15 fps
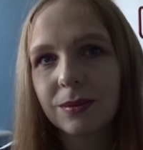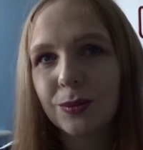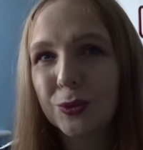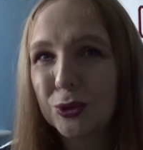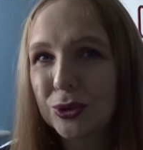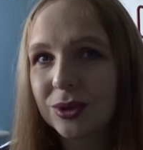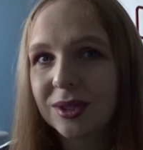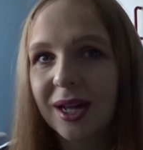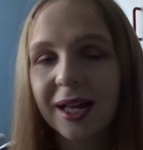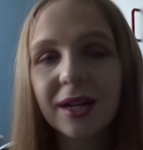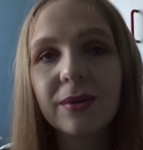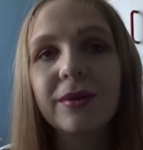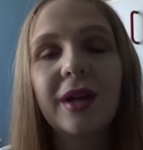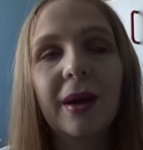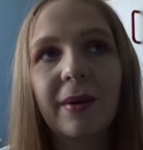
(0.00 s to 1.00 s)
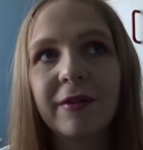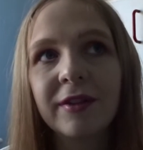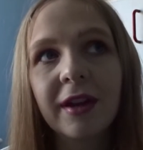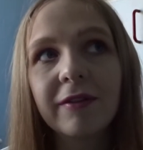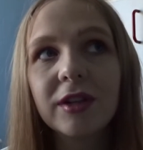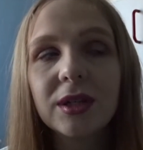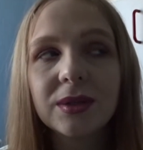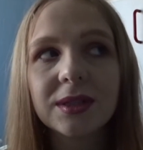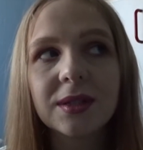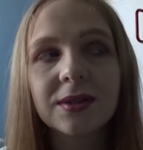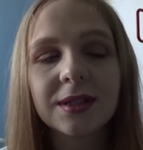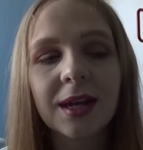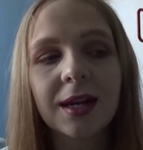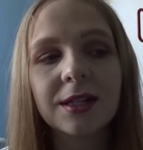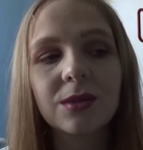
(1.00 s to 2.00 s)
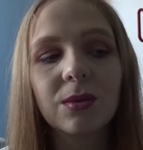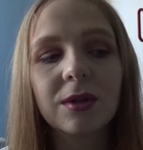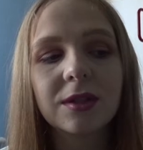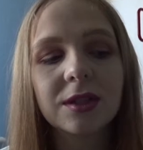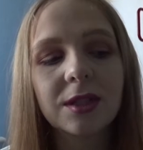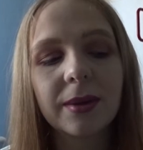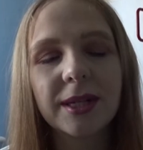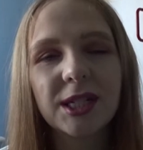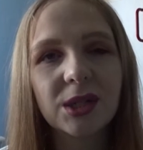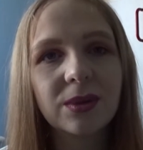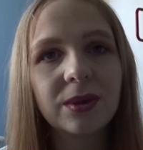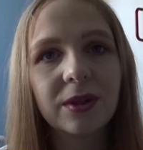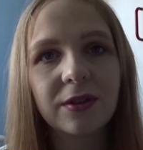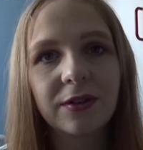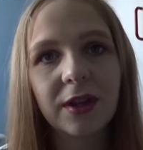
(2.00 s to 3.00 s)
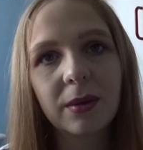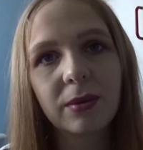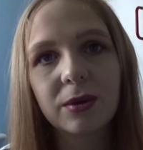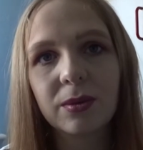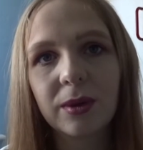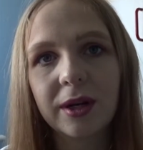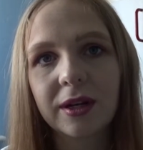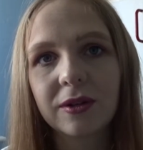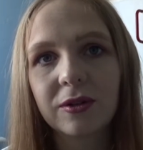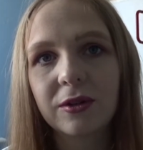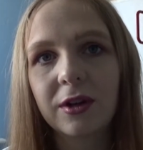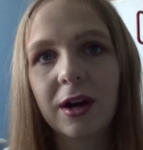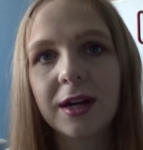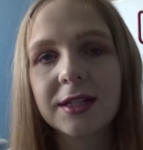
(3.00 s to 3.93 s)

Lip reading: would, I don't know, I've never used those kinds of ones, so I don't know if they would work or not.